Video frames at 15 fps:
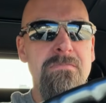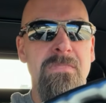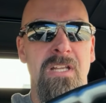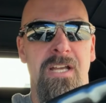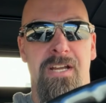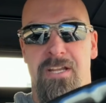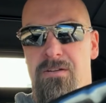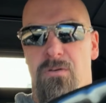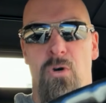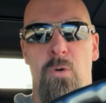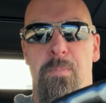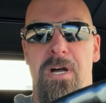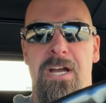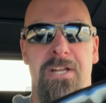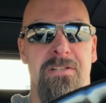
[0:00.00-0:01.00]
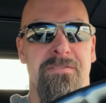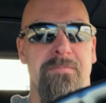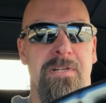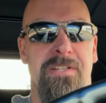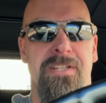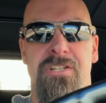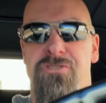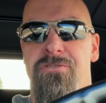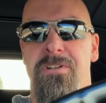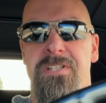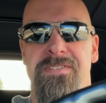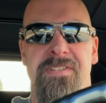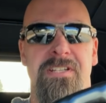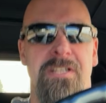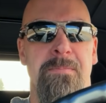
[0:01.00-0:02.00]
I got a whole pile of them on that
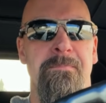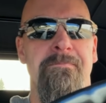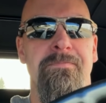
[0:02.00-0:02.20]
Trans Am.